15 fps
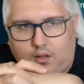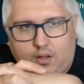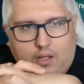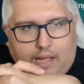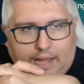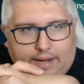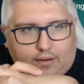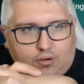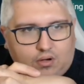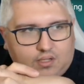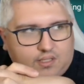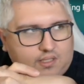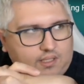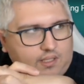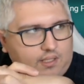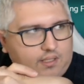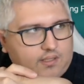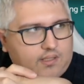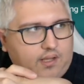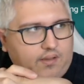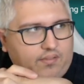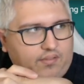accuracy, it's
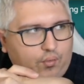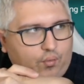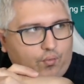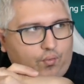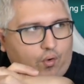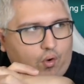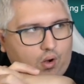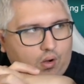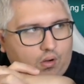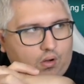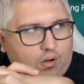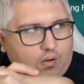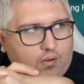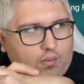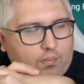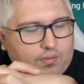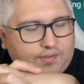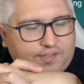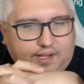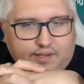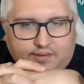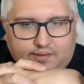give you
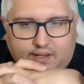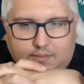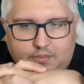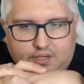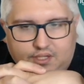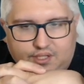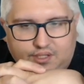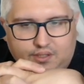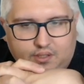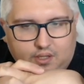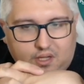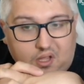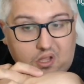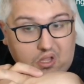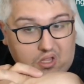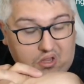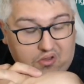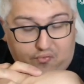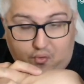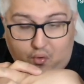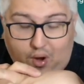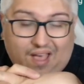4% damage.
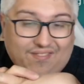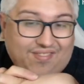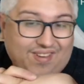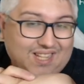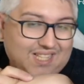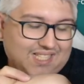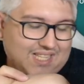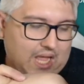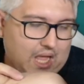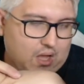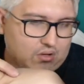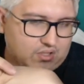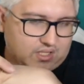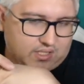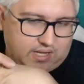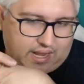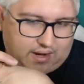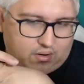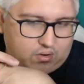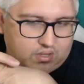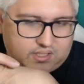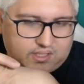If you have 1000
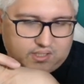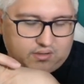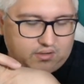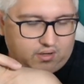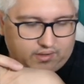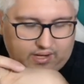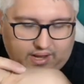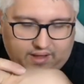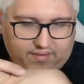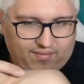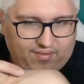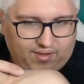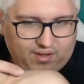accuracy, you're gonna have